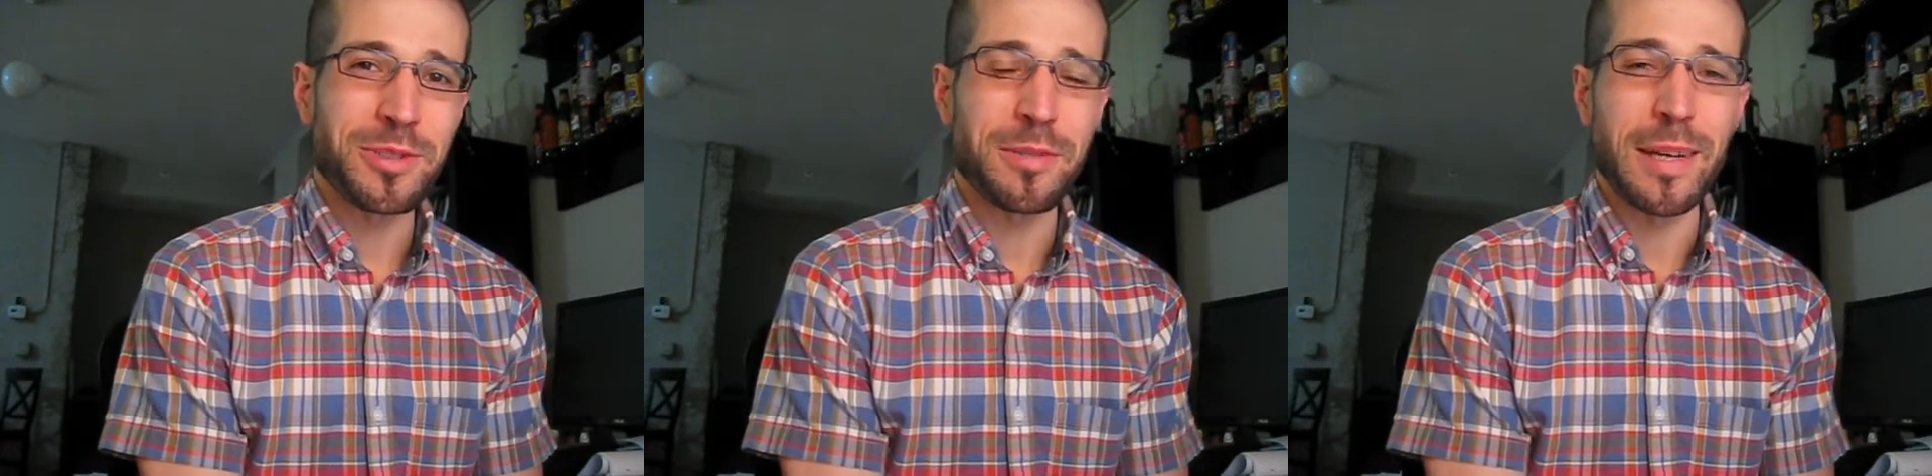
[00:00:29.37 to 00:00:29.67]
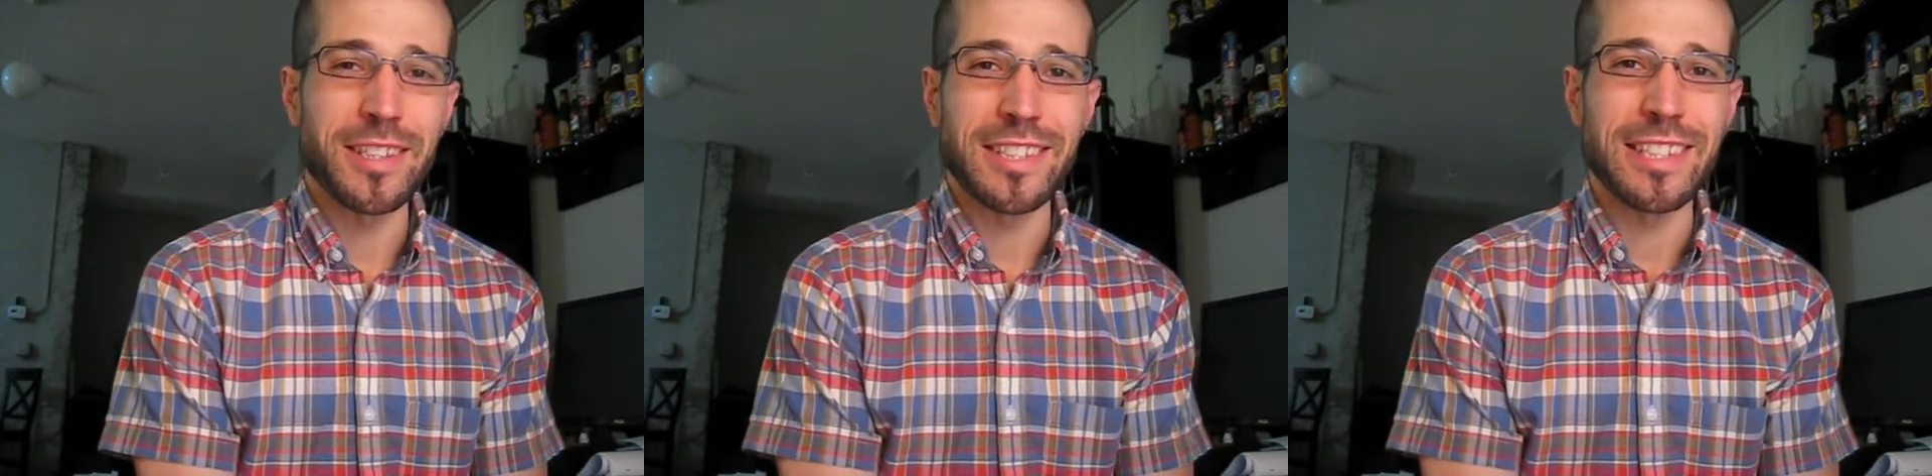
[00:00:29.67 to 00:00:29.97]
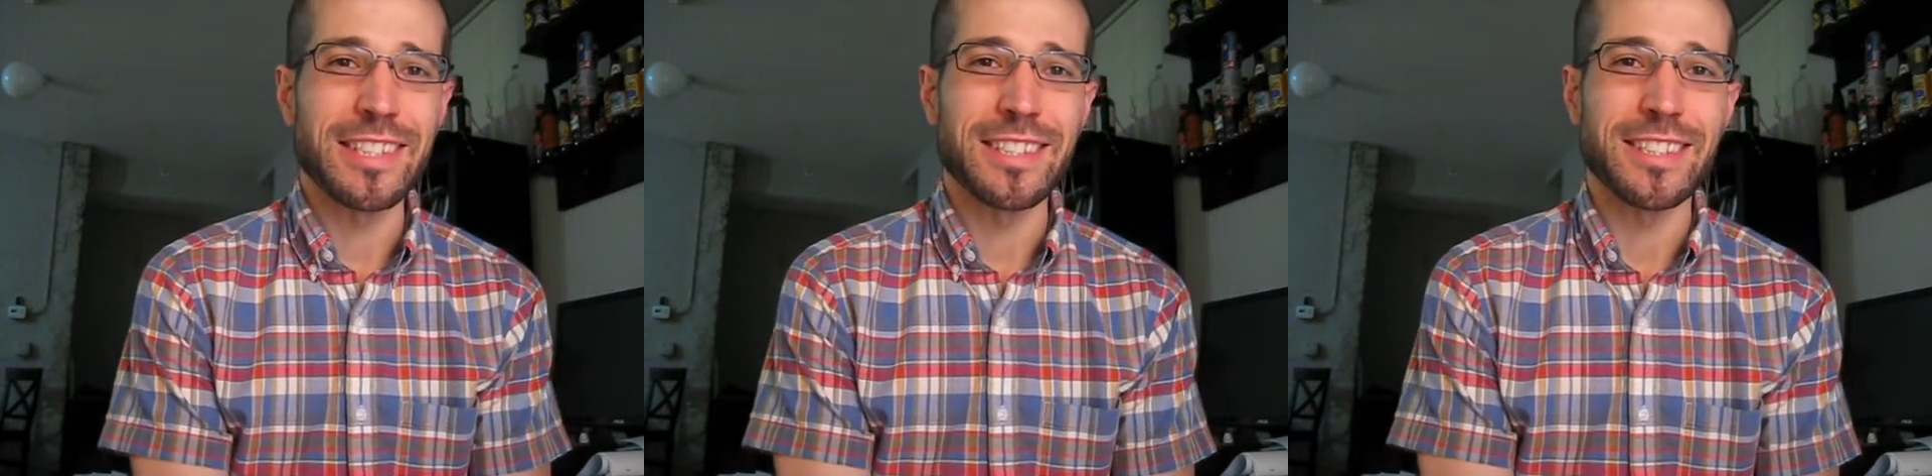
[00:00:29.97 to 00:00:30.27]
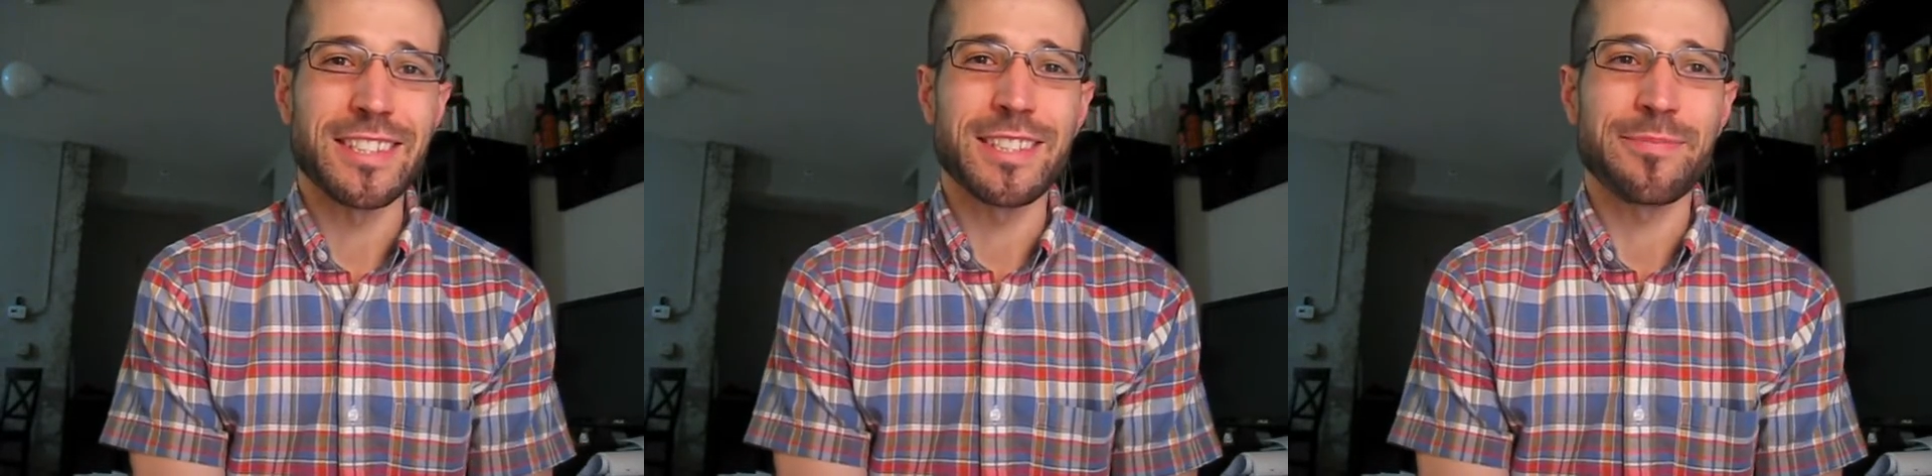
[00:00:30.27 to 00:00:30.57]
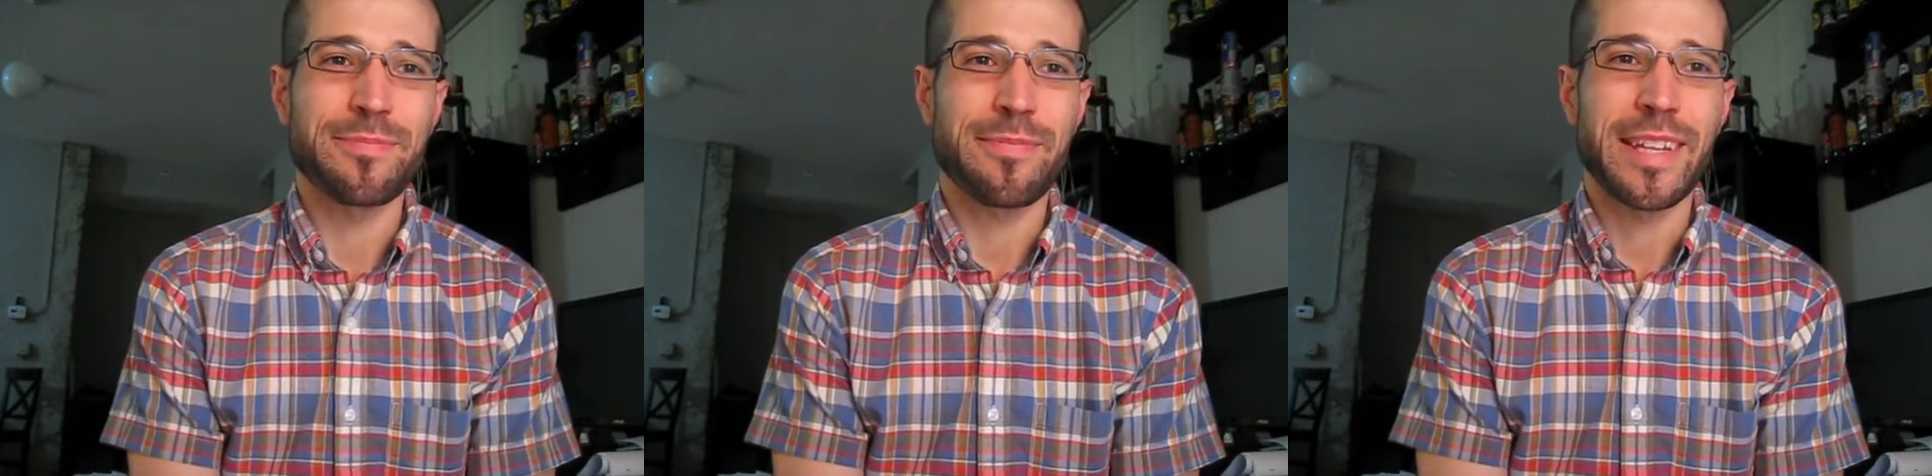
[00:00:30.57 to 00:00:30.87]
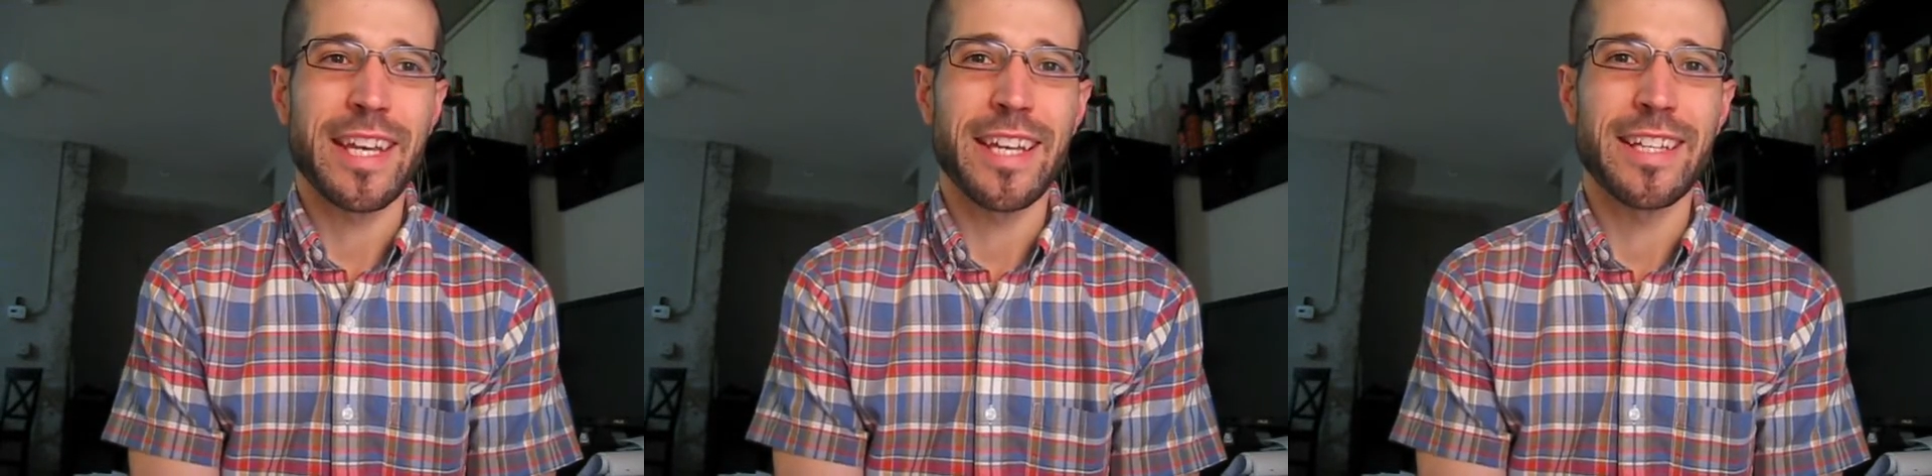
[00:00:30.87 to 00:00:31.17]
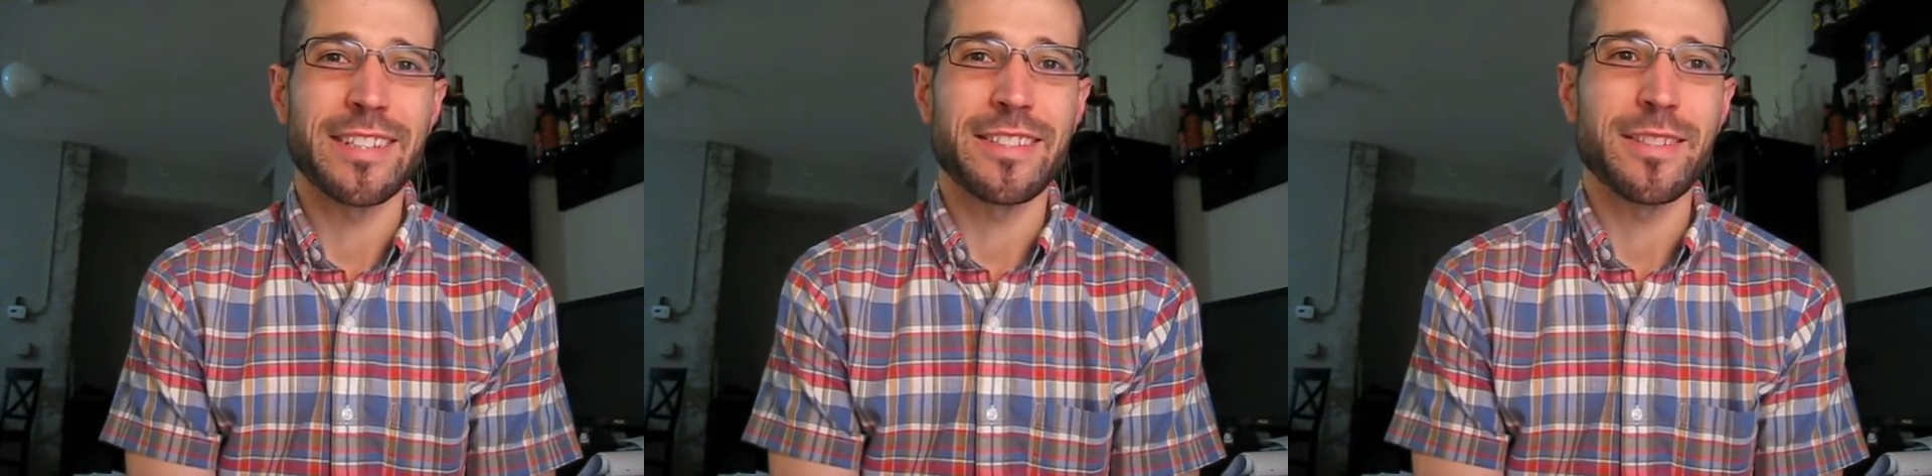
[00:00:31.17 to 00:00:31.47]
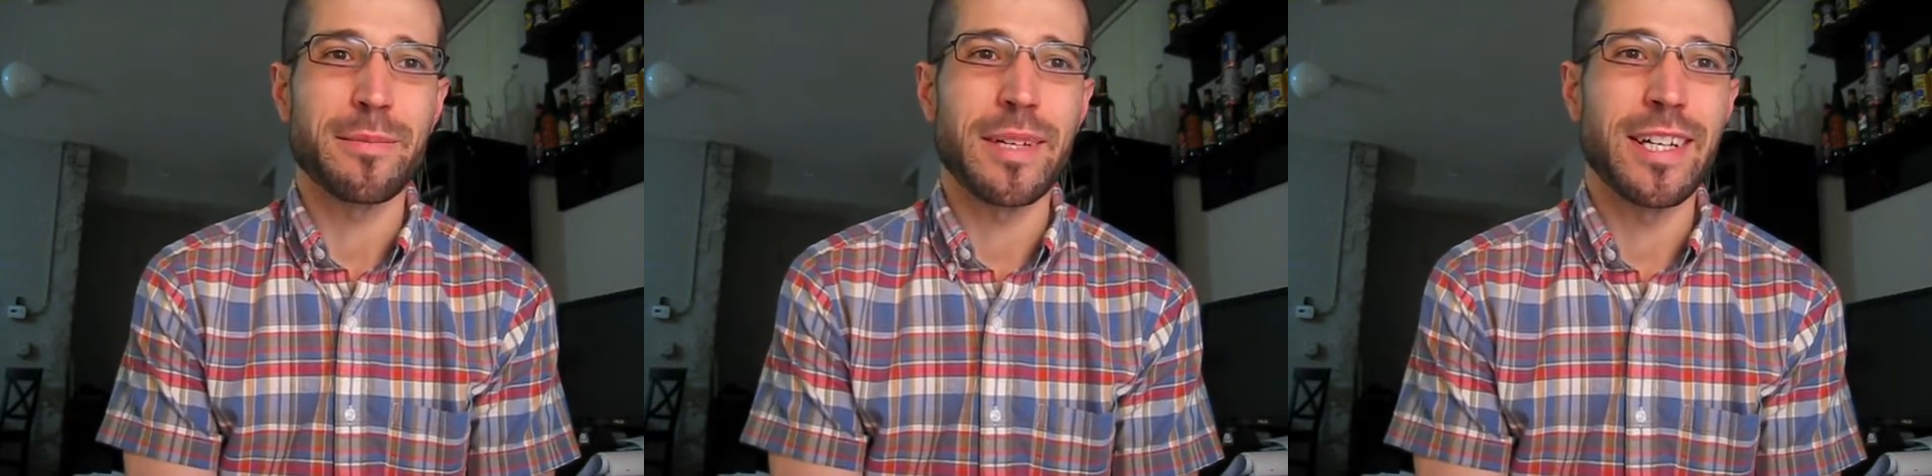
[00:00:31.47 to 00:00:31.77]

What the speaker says: some LEDs, and some